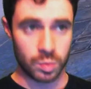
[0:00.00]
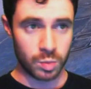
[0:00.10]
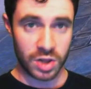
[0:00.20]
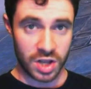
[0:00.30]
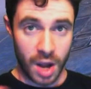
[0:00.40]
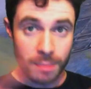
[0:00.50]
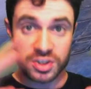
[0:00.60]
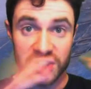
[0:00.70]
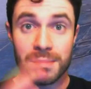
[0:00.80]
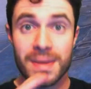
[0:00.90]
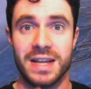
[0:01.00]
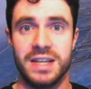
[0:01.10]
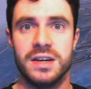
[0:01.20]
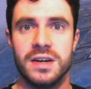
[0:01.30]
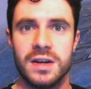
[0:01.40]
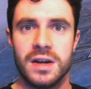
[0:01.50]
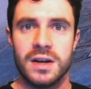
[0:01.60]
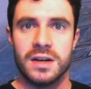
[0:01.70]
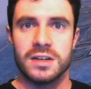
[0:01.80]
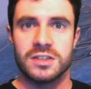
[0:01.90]
will come to me.
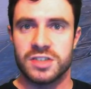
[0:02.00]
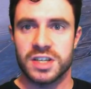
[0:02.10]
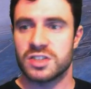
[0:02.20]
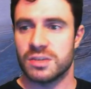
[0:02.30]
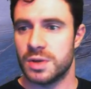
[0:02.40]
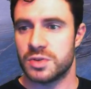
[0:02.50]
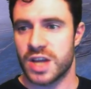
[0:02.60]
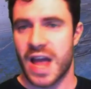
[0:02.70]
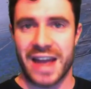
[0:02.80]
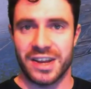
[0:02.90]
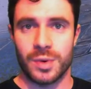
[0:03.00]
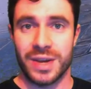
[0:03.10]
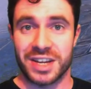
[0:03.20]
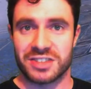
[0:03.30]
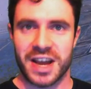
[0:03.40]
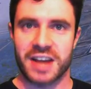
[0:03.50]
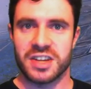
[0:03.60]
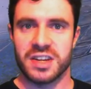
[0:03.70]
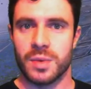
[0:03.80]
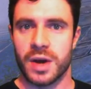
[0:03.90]
And seeing as I'm using AoE attacks
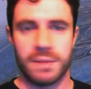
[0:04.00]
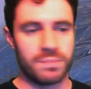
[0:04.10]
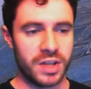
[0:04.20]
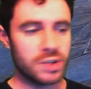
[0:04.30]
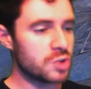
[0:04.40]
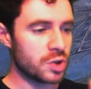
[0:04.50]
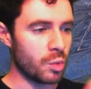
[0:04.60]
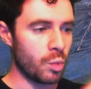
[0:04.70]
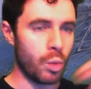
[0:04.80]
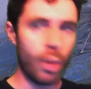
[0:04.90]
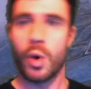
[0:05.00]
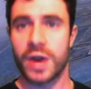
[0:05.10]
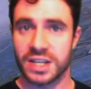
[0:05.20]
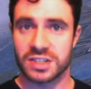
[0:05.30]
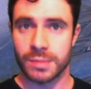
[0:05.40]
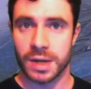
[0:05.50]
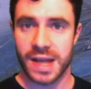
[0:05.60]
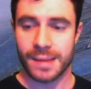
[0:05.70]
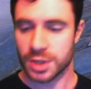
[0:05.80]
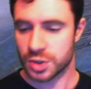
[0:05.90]
anyway, they're just going to walk into my
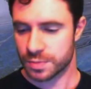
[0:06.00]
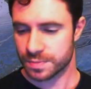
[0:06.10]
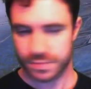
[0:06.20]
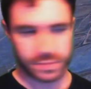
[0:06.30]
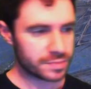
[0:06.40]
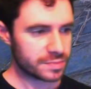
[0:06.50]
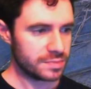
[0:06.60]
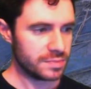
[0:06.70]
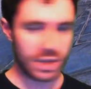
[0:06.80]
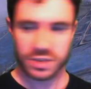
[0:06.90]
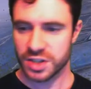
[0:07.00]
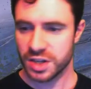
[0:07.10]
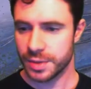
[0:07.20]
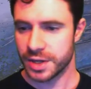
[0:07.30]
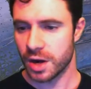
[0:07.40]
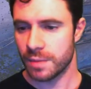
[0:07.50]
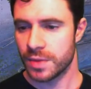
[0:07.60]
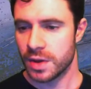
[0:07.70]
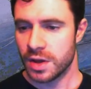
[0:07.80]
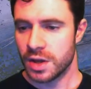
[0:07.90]
damage. So here we go.
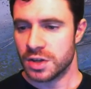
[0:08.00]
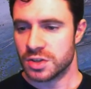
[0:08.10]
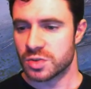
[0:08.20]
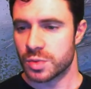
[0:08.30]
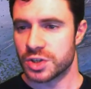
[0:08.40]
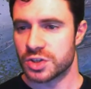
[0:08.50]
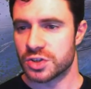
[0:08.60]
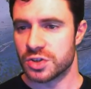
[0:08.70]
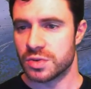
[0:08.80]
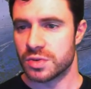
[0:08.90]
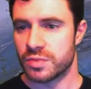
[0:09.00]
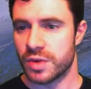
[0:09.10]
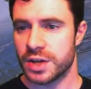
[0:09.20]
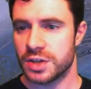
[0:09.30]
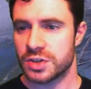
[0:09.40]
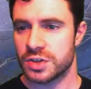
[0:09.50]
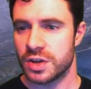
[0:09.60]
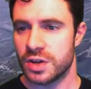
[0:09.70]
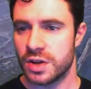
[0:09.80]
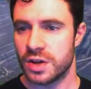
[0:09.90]
Switch to ranged.
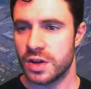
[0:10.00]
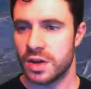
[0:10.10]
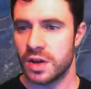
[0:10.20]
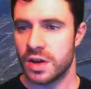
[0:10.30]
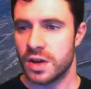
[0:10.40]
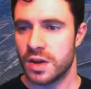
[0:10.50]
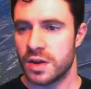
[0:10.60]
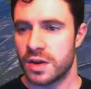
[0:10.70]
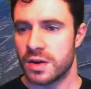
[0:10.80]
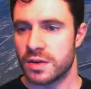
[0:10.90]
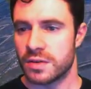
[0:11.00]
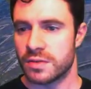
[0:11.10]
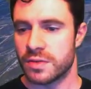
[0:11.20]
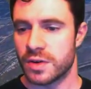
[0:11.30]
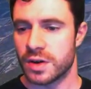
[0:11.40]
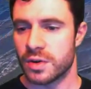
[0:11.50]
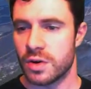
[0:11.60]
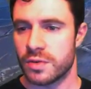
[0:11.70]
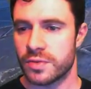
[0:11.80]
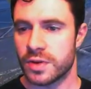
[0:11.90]
Fire
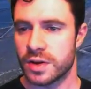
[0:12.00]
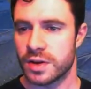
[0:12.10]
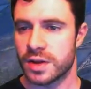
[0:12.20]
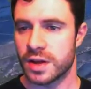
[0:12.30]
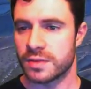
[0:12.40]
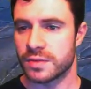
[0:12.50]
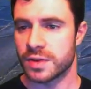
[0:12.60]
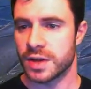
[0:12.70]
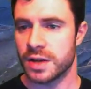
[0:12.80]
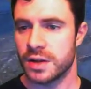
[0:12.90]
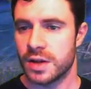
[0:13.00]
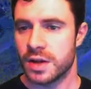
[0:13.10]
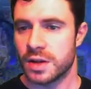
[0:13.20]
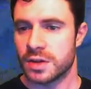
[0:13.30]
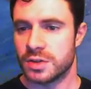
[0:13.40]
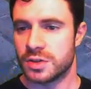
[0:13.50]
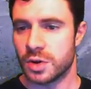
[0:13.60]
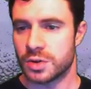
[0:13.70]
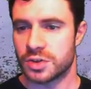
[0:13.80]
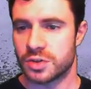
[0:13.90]
off. Get everything in.
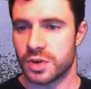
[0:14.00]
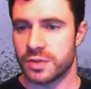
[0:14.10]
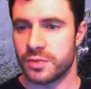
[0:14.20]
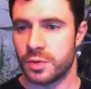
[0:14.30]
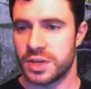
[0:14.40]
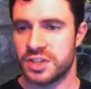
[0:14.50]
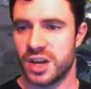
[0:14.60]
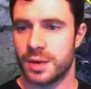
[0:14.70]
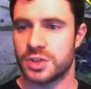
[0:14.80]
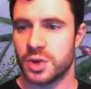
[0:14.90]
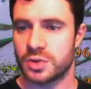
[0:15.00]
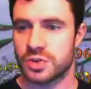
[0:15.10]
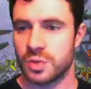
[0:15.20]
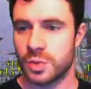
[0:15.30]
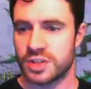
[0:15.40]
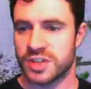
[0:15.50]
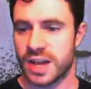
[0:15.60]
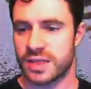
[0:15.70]
Dodge straight forward. You see how I dodged through one attack